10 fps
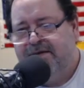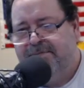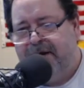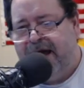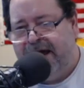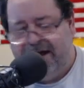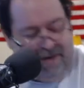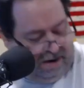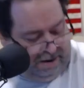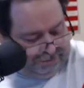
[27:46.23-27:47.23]
But hang in
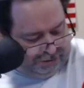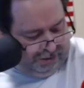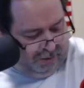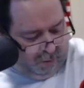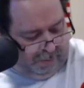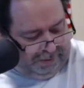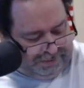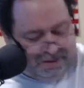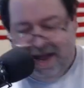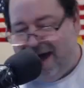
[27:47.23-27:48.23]
there. I'm sure your
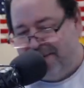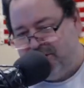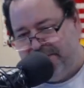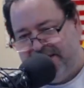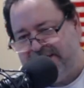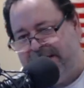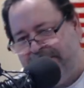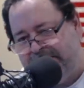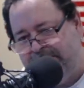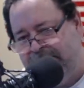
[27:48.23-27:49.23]
warm-ups. I'm sure by this time
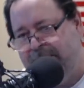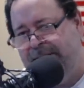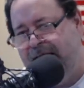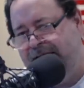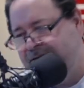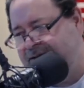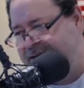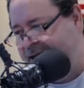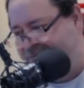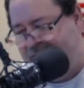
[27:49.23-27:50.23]
next week you're going to be like, dude, it's
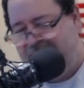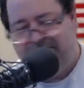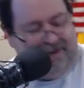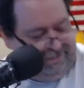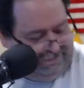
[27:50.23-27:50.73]
85 here.